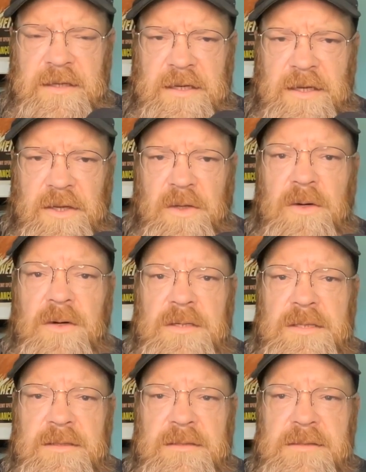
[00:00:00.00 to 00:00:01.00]

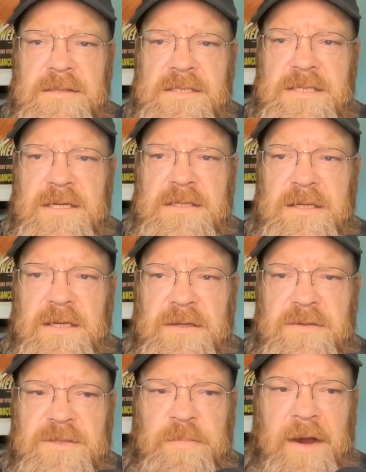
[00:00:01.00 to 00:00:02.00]
alert citizen
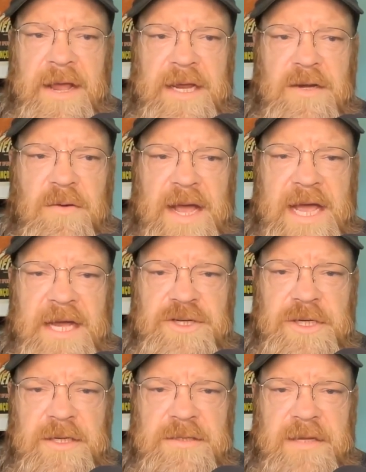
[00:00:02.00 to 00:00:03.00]
who sprang into
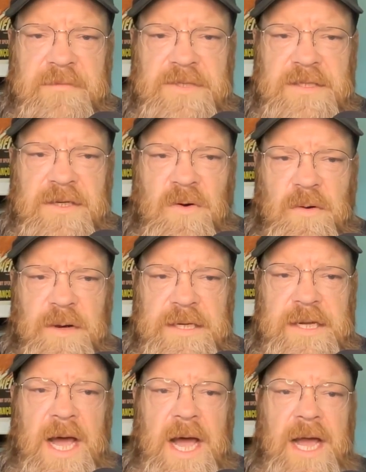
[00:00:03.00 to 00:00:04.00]
action. His name's Corey
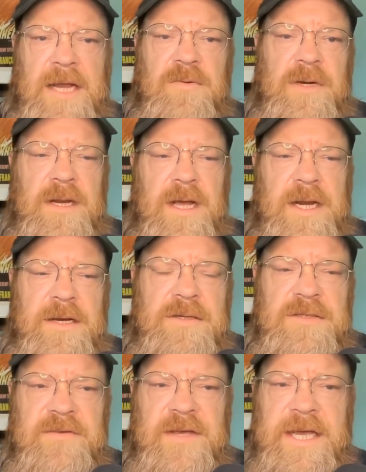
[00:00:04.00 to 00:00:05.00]
Dye, 29
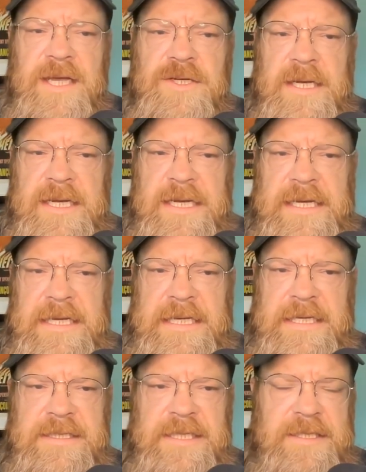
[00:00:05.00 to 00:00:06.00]
years of age.
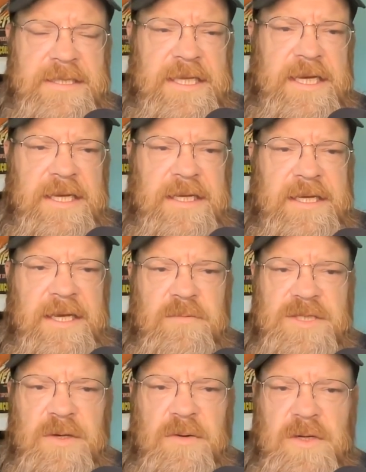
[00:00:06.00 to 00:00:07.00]
He says the kid
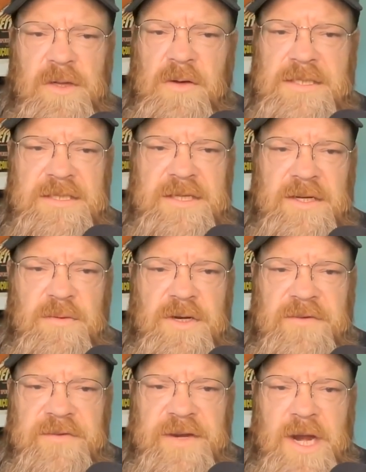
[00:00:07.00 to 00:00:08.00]
was so close, he said he
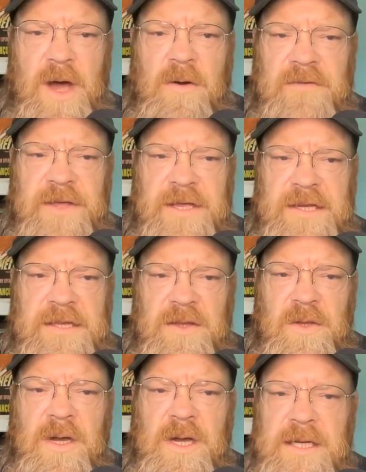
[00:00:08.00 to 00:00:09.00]
wouldn't have even known if he didn't
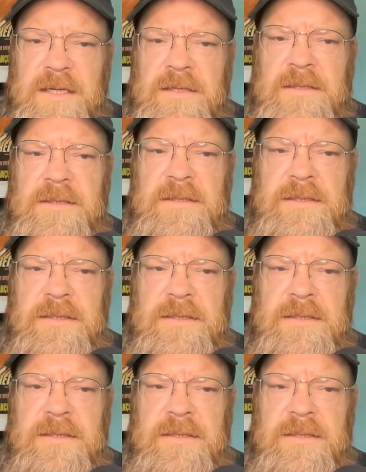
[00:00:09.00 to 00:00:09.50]
look.